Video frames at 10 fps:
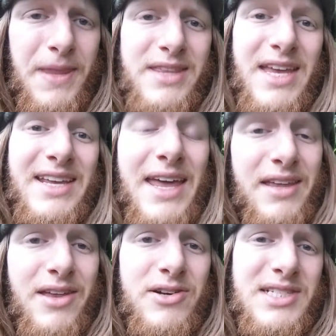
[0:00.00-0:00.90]
and then
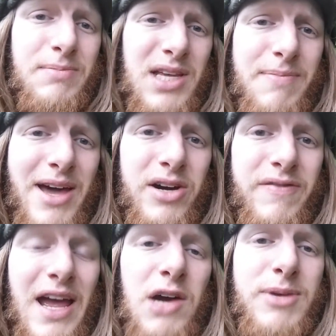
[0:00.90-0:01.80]
getting there is simply a matter
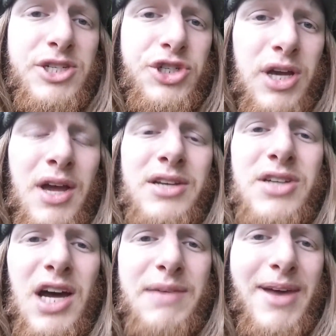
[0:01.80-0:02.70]
of how much
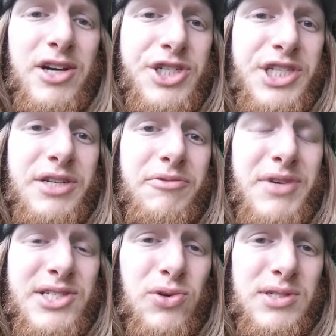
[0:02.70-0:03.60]
time, energy,
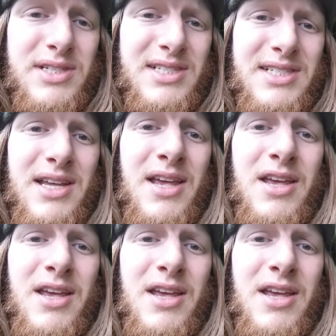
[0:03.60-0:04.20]
resources,